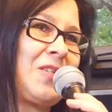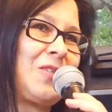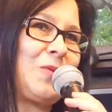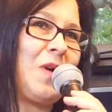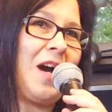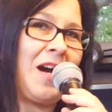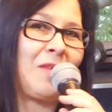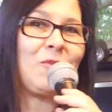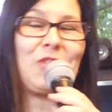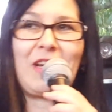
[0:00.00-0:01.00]
So
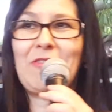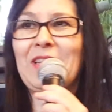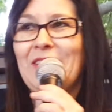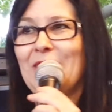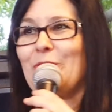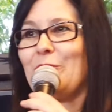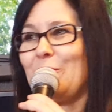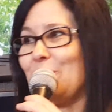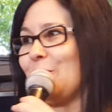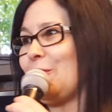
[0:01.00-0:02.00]
I'm sharing this
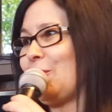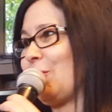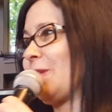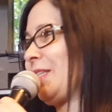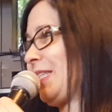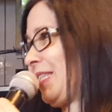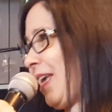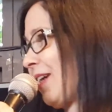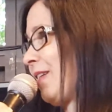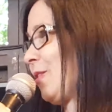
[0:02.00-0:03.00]
with you. You're the
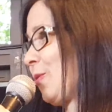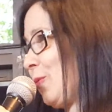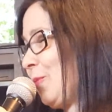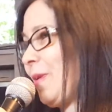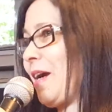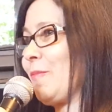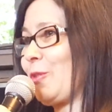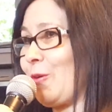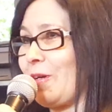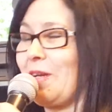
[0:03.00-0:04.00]
second group I'm
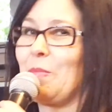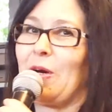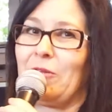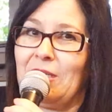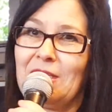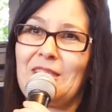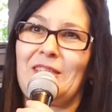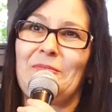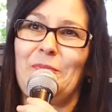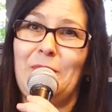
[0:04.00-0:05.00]
talking about this
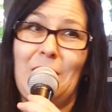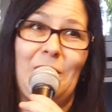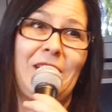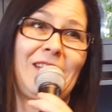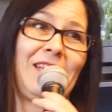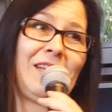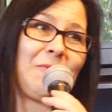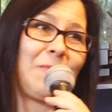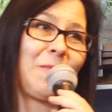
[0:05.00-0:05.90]
publicly.